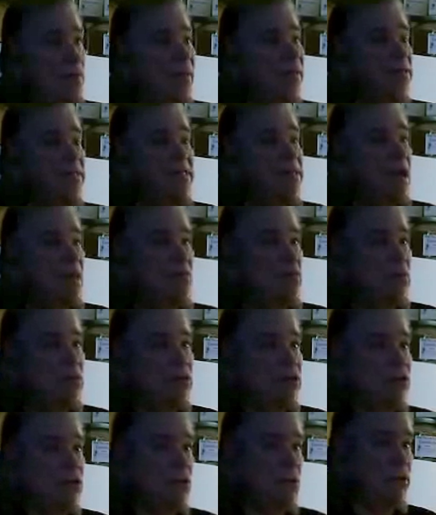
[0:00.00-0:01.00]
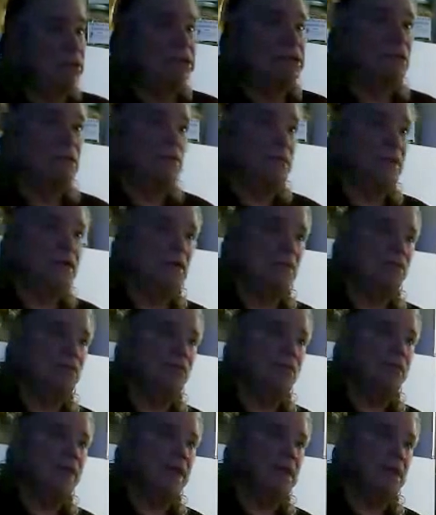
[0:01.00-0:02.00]
but he's not really sure he's going to be able
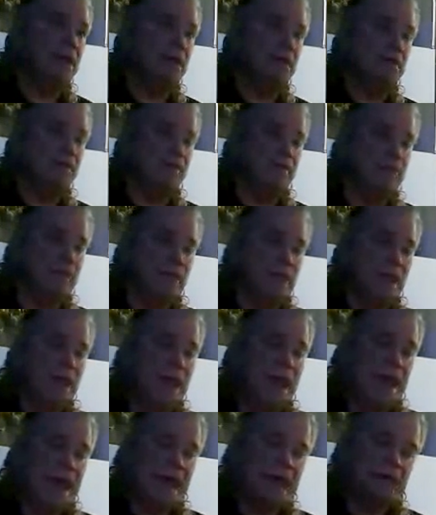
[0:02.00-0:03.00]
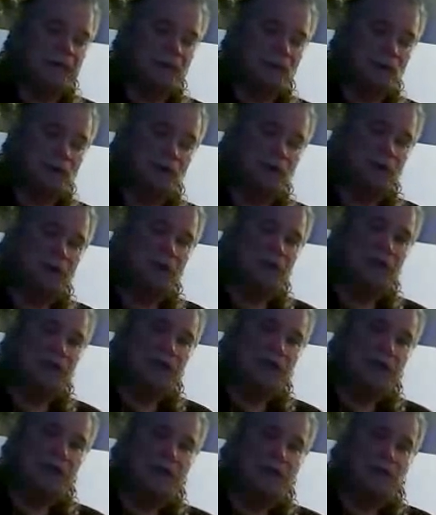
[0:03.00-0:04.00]
to make it. And so she
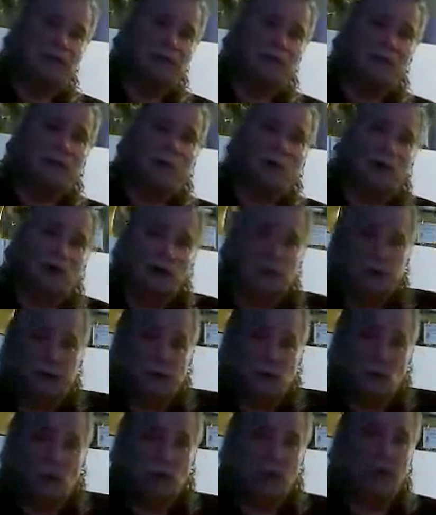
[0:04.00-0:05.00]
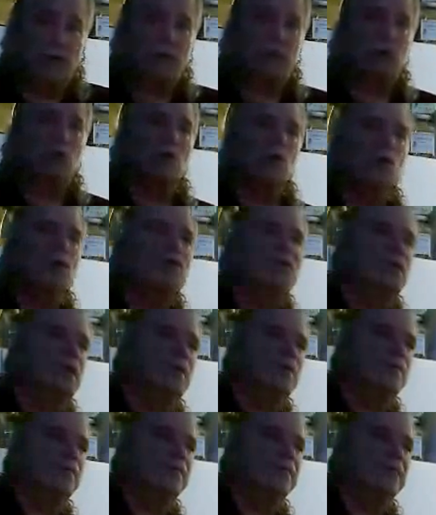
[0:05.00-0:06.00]
shares her story with
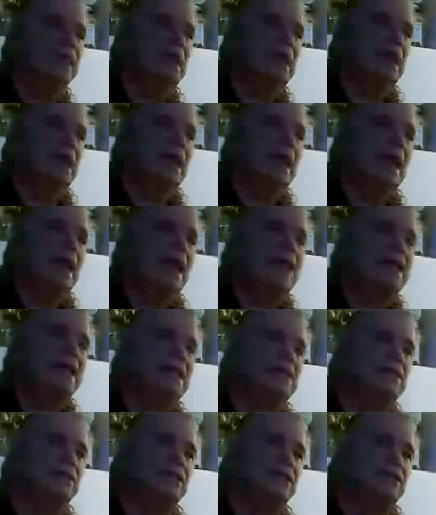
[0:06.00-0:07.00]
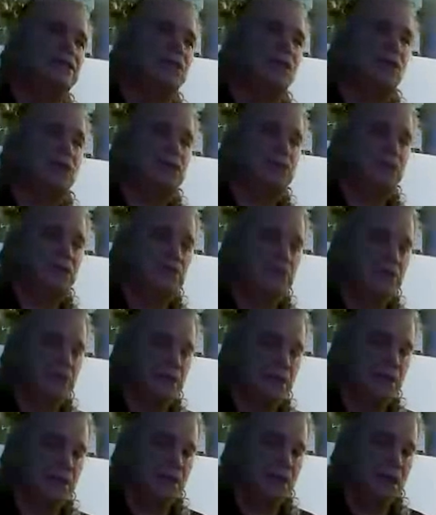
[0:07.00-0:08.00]
him. And then she starts to
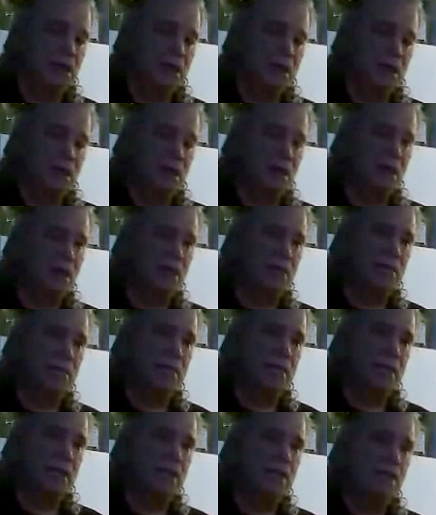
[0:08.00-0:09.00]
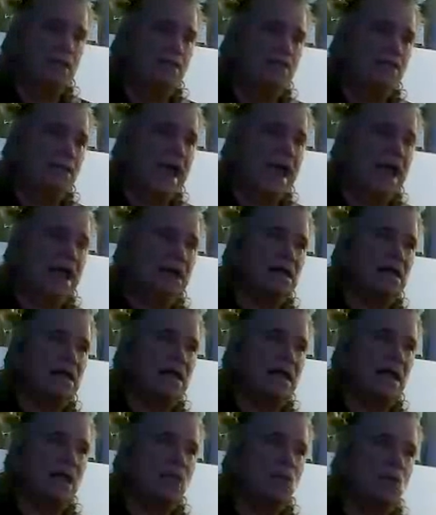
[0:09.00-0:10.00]
share the
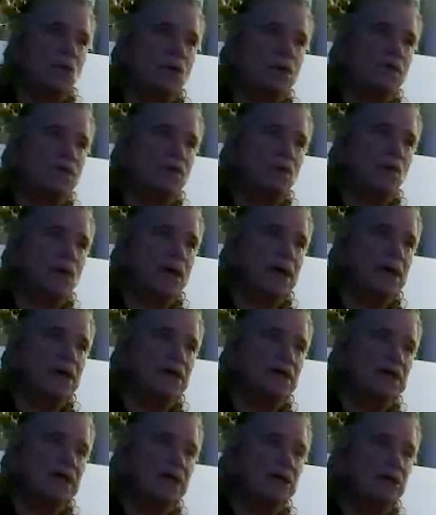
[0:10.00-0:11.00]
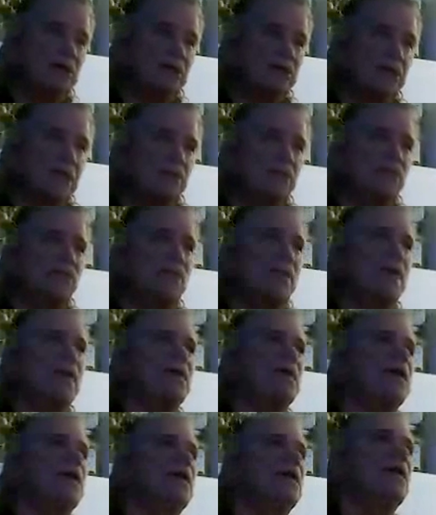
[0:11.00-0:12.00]
fact that one of the ways that she was able to
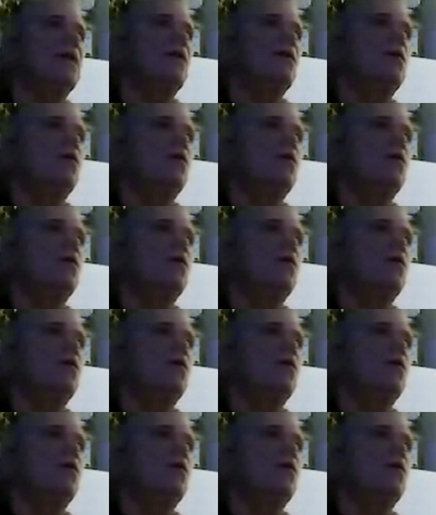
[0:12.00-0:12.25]
make it